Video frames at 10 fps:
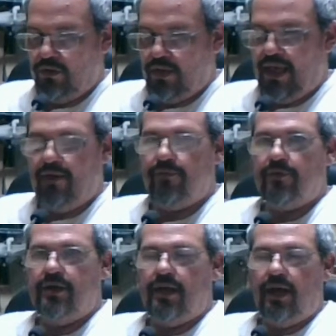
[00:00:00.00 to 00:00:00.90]

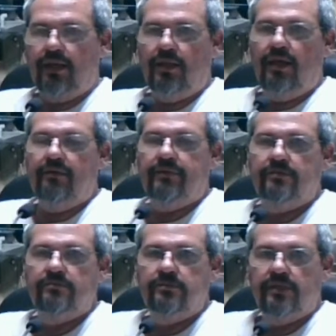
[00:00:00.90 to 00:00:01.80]
every
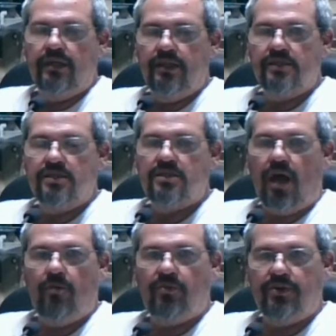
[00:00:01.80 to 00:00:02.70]
9/11, it is a somber